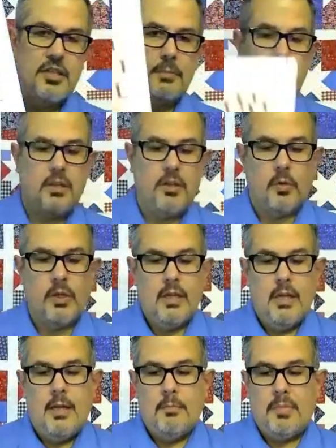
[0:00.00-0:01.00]
just up to you.
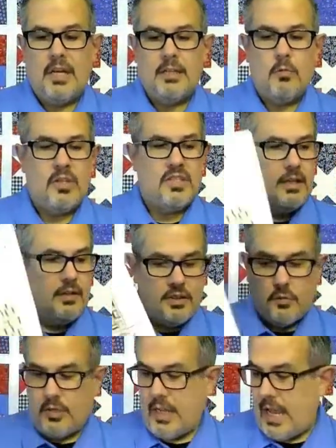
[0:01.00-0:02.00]
But we sell
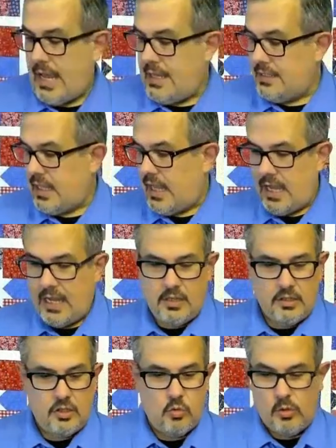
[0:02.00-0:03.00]
this one as a
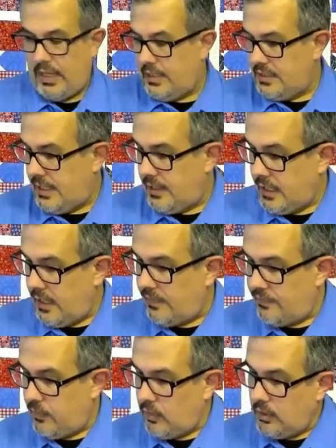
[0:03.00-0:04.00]

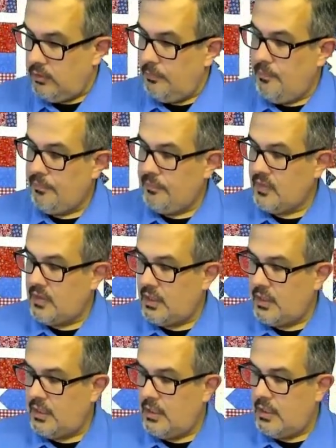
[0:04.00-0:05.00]
full
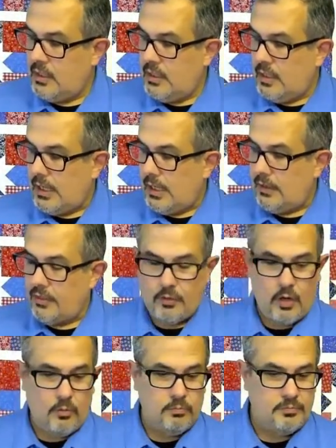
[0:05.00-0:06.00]

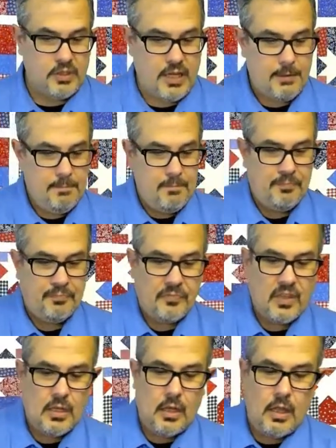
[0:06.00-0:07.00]
throw, okay?
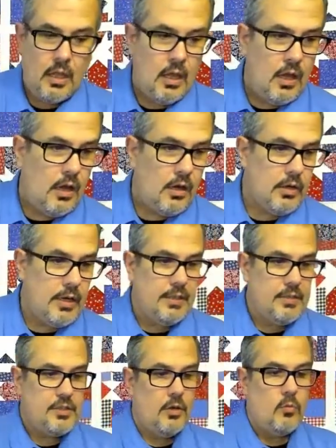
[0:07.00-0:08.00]
All
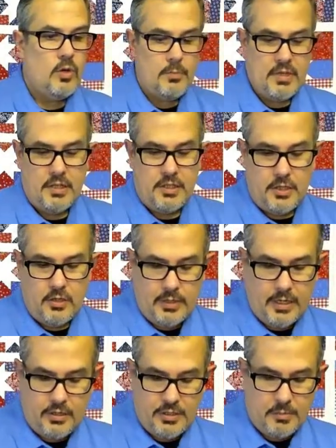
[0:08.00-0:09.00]
right, so what I'm gonna do
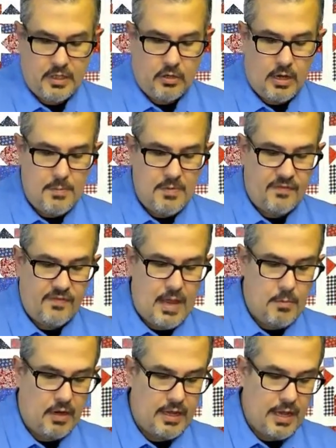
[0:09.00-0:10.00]
here is I'm gonna grab the
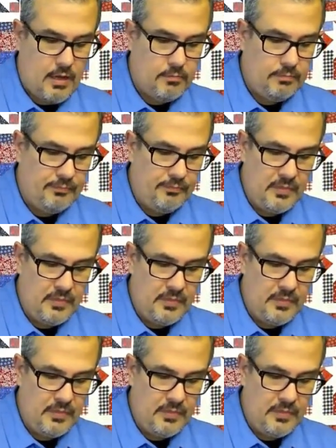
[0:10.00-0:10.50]
fabric out,